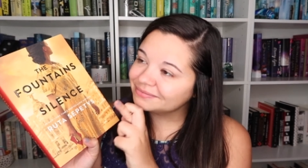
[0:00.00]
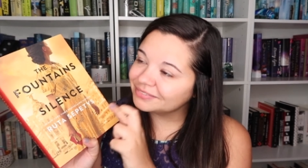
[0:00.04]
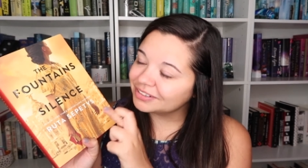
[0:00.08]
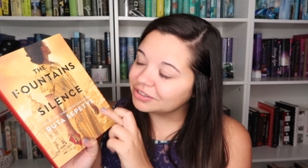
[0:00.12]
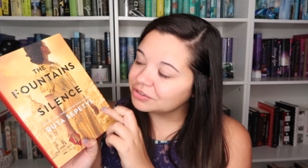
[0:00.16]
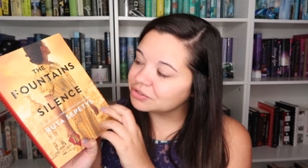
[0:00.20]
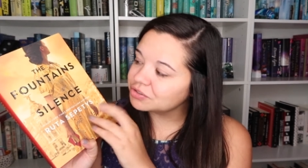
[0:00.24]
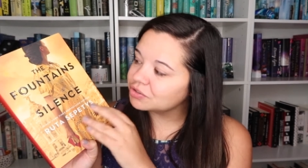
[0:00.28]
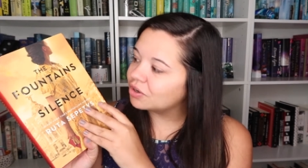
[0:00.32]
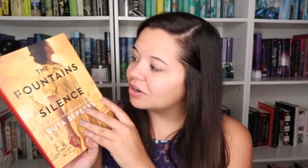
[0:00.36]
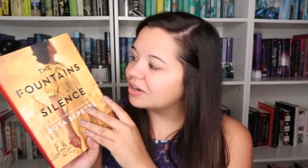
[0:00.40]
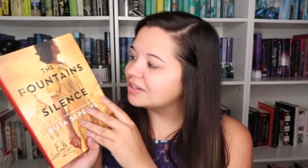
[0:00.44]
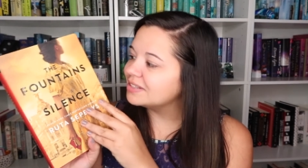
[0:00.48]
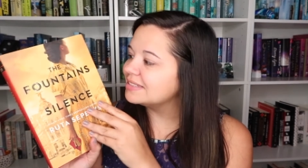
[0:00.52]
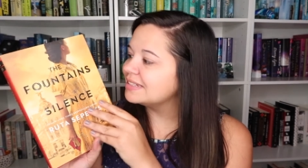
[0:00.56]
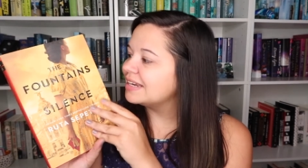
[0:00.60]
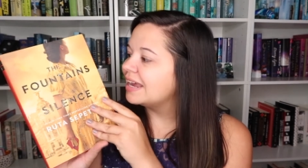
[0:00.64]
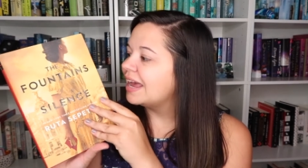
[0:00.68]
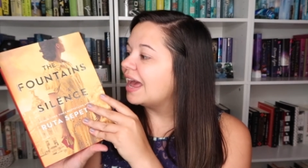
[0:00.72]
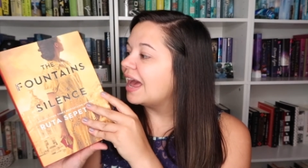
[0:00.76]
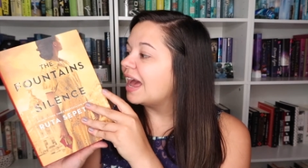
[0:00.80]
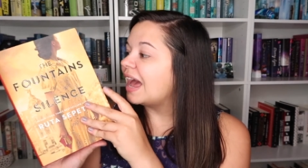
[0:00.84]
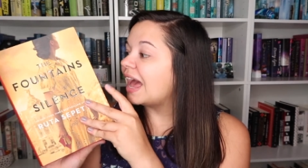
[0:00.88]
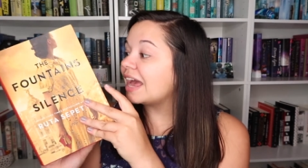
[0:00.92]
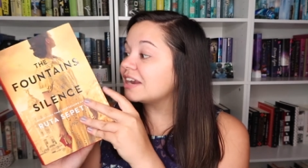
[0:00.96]
fingers crossed.
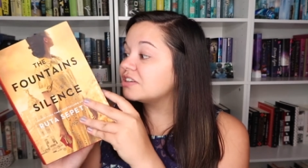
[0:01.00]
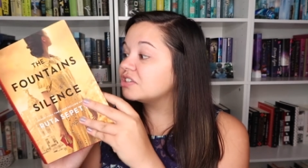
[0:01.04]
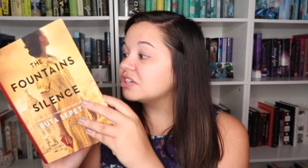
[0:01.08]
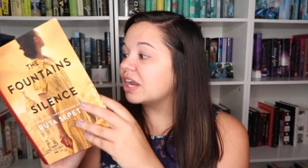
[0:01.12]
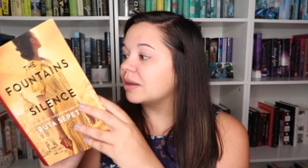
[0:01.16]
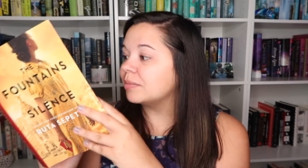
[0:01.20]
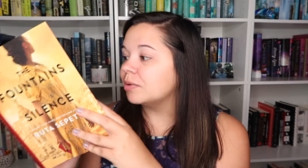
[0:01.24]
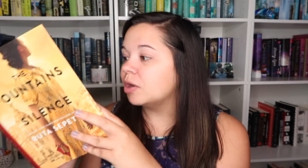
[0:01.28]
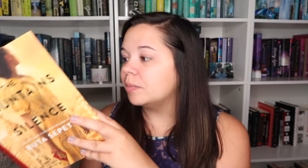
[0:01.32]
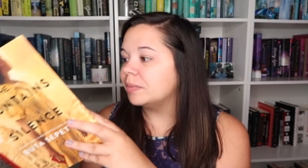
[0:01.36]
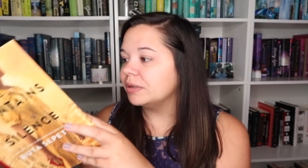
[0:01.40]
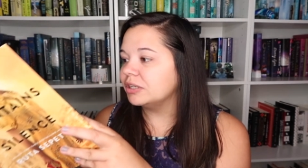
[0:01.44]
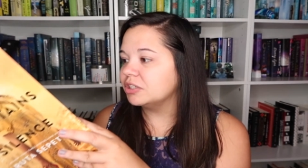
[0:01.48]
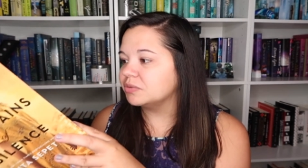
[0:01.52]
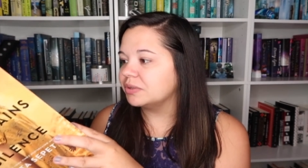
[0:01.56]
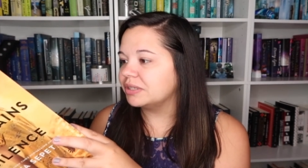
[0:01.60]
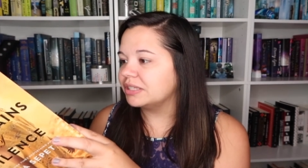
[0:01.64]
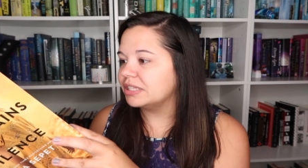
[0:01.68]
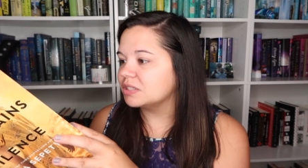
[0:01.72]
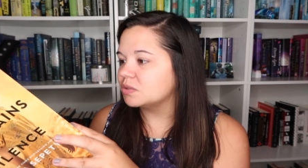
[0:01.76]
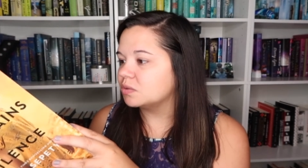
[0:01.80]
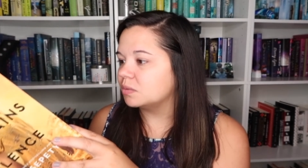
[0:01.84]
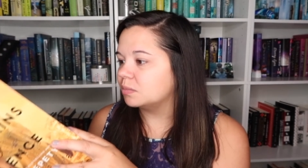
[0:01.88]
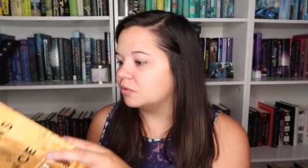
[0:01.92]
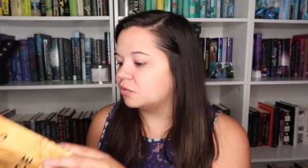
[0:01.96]
Actually, I'm hoping to
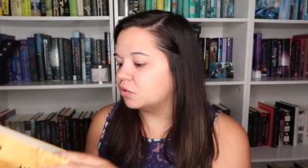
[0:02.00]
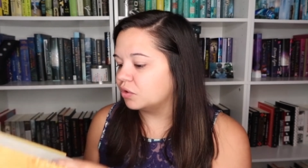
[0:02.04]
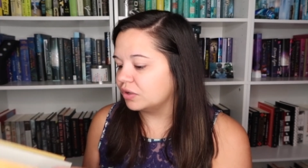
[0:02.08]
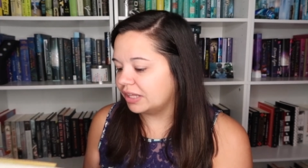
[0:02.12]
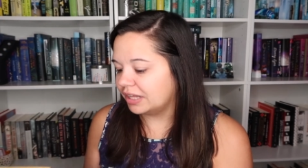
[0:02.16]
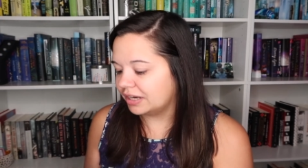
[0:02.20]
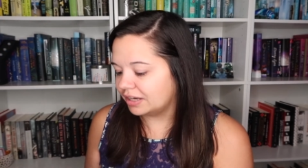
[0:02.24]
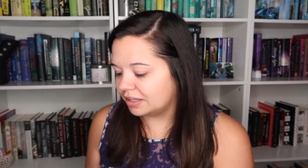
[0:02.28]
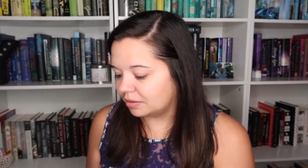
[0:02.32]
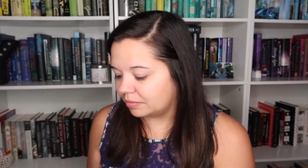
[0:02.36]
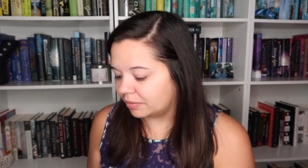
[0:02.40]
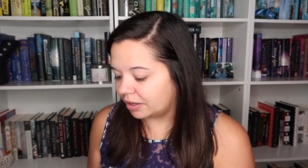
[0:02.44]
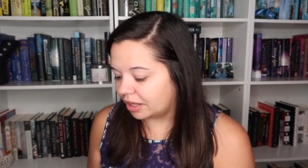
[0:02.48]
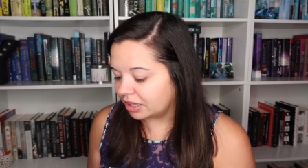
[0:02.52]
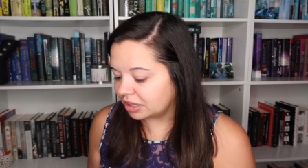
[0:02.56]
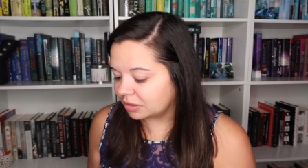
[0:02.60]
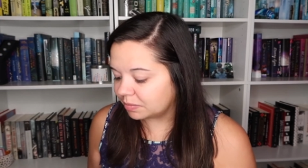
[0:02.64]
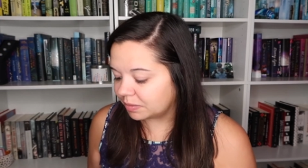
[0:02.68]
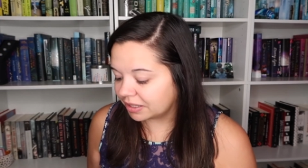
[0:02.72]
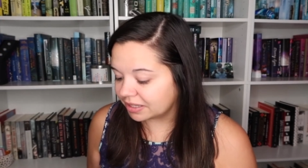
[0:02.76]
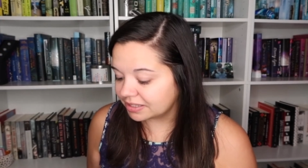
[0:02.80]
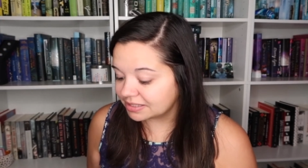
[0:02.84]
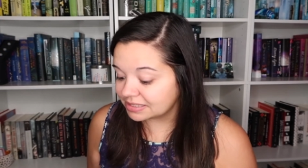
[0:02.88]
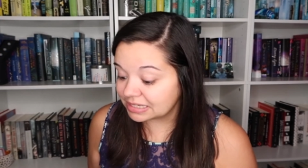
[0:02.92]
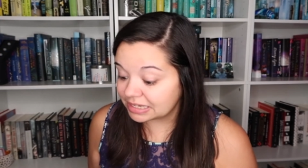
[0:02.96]
read this one before the end of the month
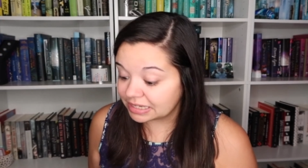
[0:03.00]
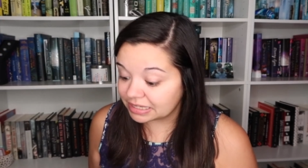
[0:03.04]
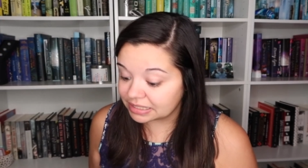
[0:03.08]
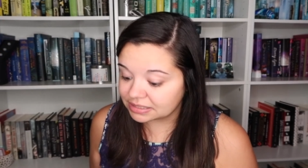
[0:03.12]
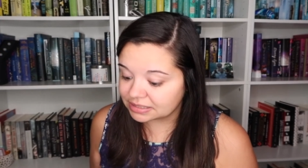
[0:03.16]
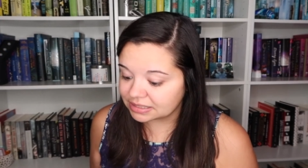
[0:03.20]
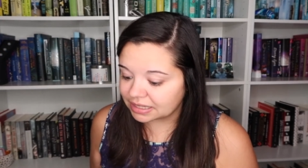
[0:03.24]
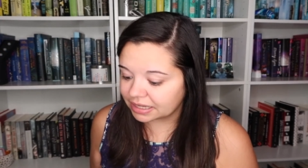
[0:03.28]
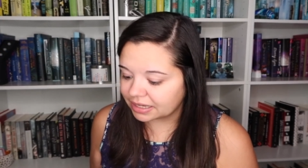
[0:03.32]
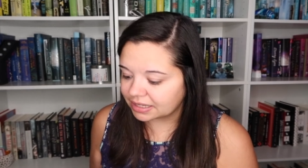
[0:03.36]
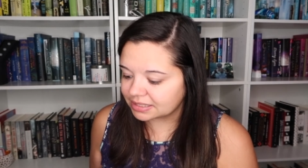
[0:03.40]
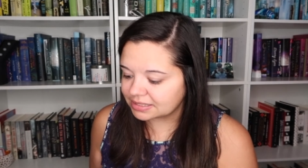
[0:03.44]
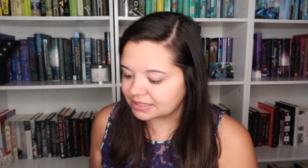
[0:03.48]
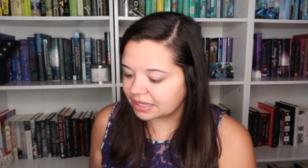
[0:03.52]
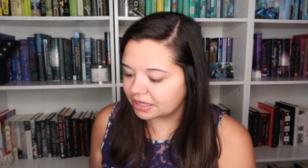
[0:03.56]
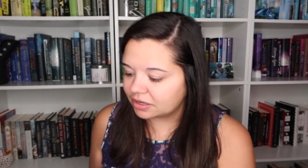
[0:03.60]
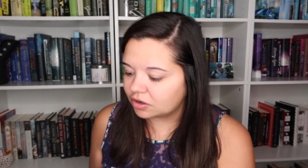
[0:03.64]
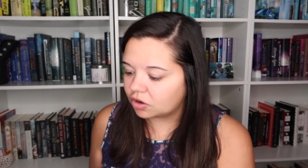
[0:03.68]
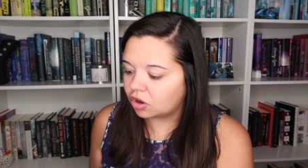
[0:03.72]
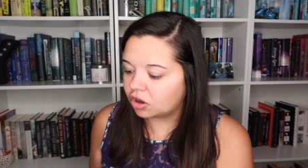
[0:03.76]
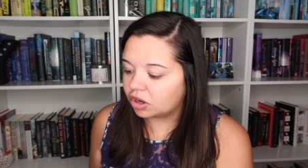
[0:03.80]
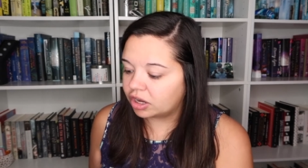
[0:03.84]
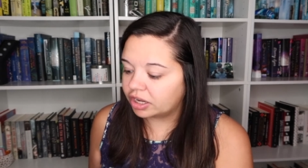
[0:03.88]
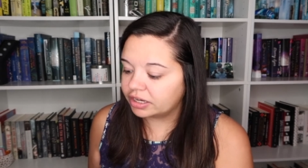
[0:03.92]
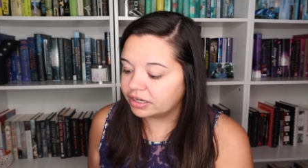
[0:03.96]
because it is, like I said,
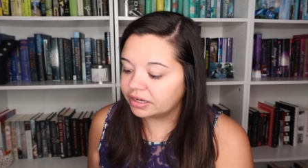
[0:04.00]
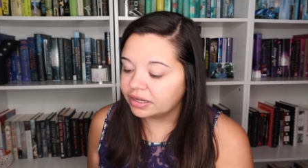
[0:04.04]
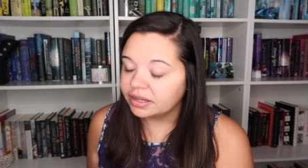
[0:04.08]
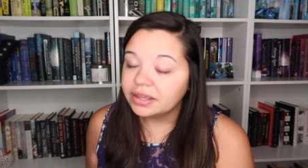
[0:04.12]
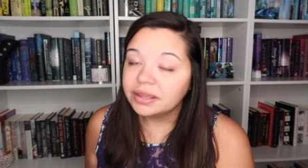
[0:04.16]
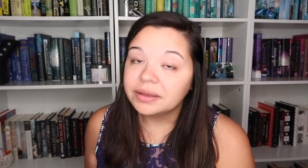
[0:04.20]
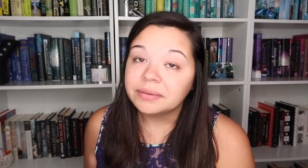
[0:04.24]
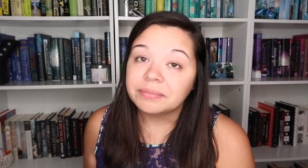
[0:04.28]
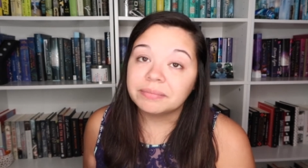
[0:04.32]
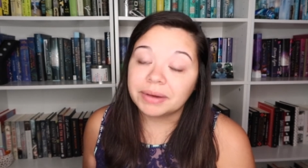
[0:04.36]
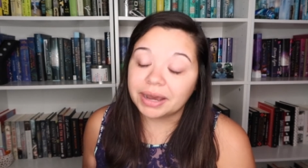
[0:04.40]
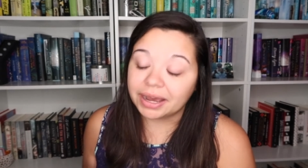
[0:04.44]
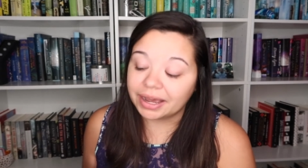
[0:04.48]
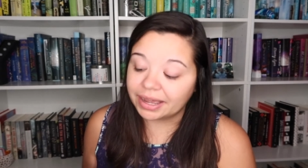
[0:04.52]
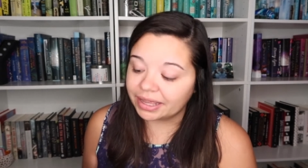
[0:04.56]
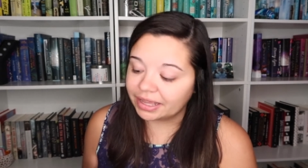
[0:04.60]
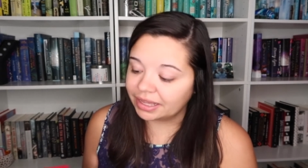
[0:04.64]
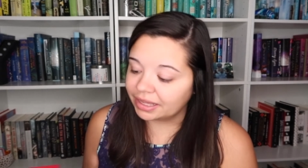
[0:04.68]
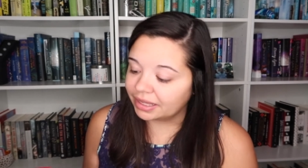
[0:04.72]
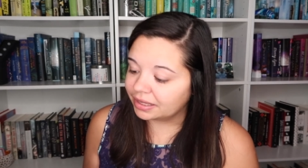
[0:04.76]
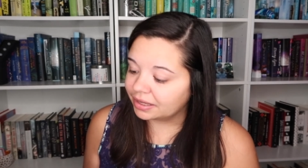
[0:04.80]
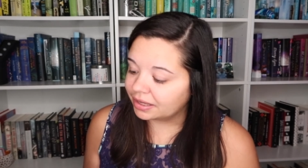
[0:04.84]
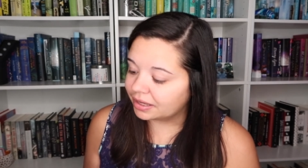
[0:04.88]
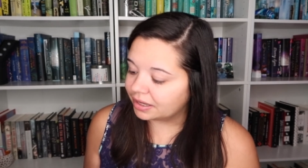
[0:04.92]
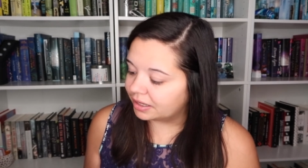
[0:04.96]
on
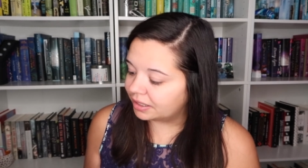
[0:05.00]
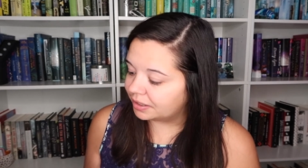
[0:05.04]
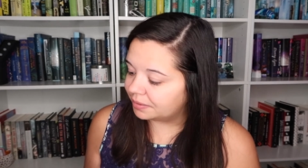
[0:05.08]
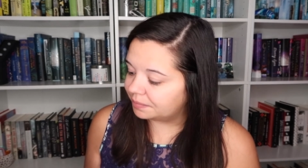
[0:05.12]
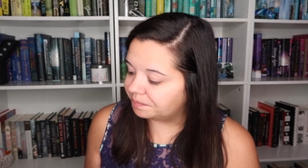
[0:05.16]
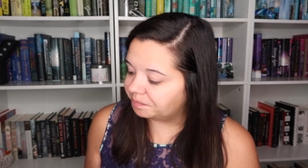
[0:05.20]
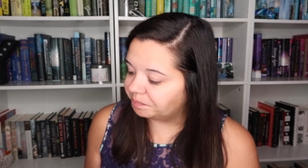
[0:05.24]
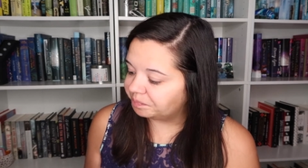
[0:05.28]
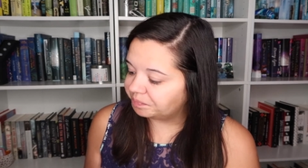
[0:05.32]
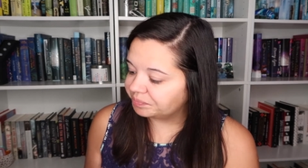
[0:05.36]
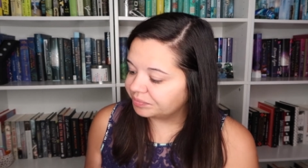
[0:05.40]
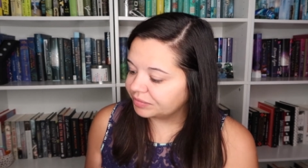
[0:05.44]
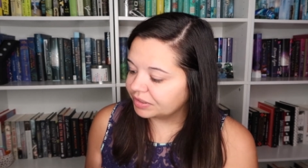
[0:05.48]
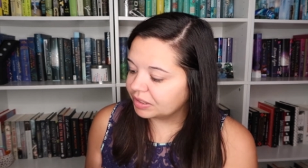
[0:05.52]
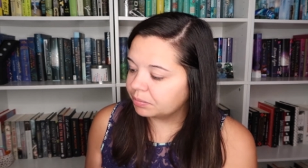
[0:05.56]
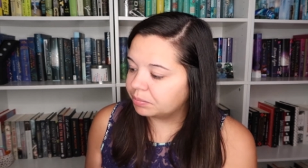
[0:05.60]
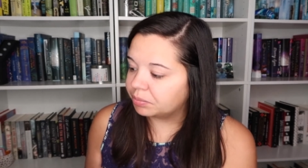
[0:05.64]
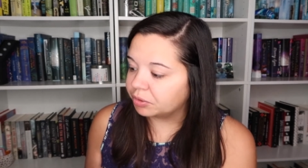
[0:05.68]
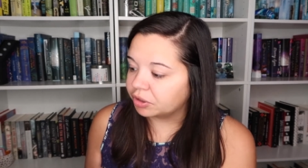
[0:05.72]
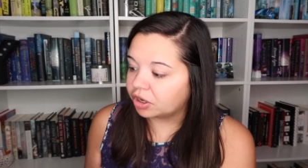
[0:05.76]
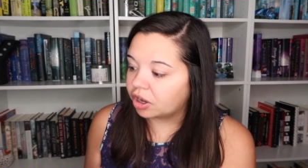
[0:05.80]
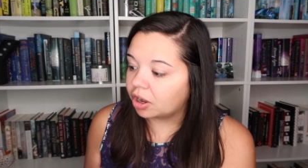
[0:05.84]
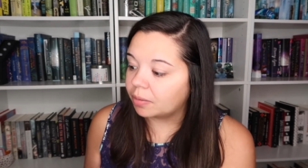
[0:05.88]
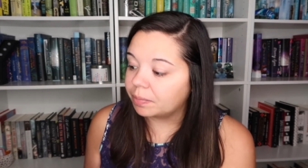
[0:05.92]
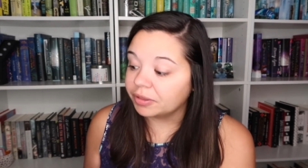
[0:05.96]
my
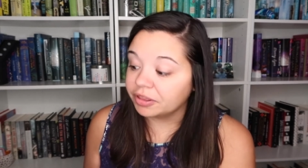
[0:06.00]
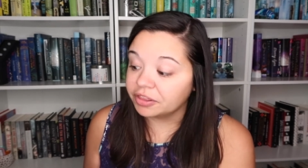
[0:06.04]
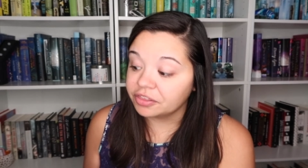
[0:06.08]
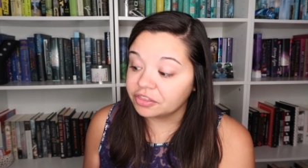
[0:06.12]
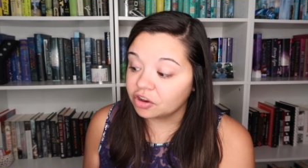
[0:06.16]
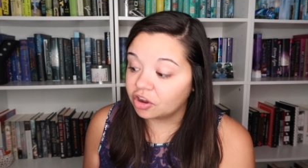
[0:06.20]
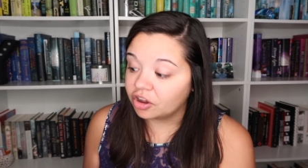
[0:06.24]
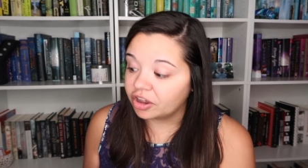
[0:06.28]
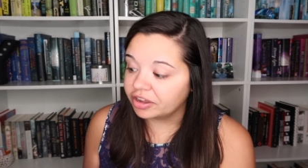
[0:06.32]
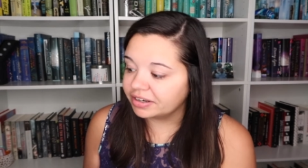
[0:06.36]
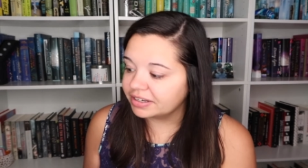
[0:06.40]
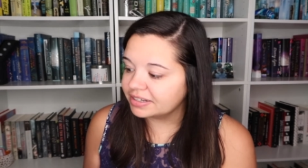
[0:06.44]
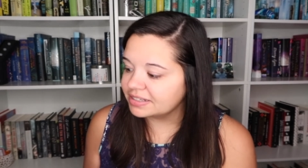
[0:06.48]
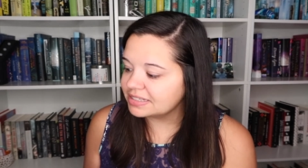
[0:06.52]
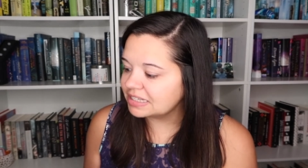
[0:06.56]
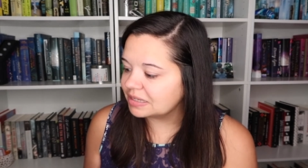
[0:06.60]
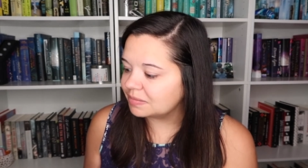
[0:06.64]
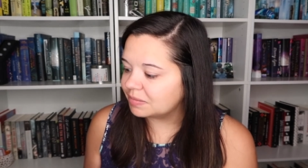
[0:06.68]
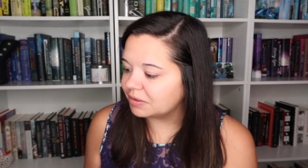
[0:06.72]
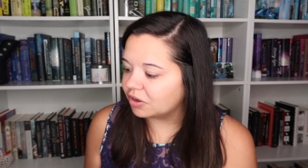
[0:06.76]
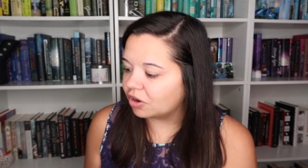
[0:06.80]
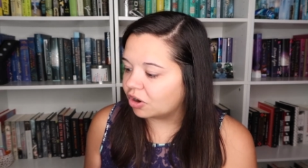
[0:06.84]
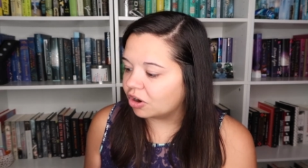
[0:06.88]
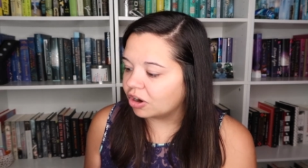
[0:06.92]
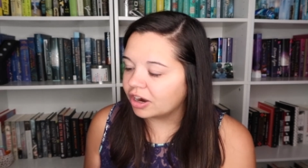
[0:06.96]
bookoplathon
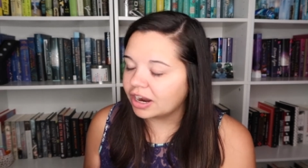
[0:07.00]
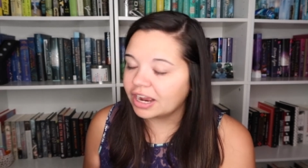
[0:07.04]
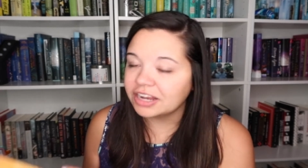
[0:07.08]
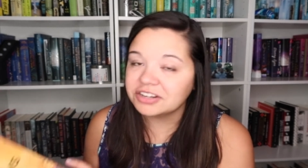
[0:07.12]
TBR.